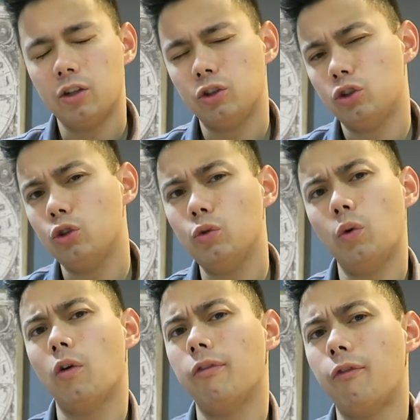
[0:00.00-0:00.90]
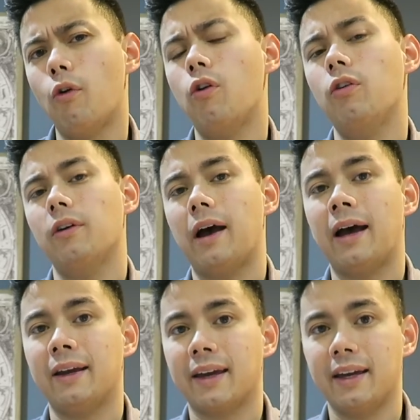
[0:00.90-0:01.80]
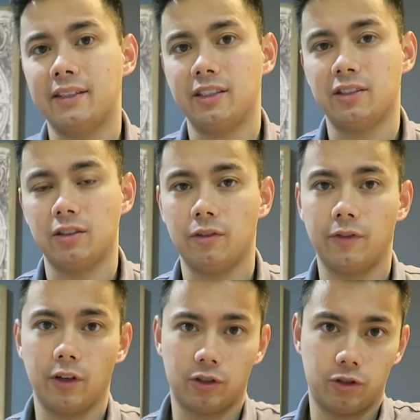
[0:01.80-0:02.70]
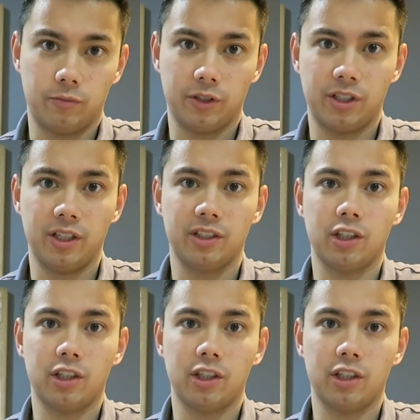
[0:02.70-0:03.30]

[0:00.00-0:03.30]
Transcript: two or four allocated to the virtual machine.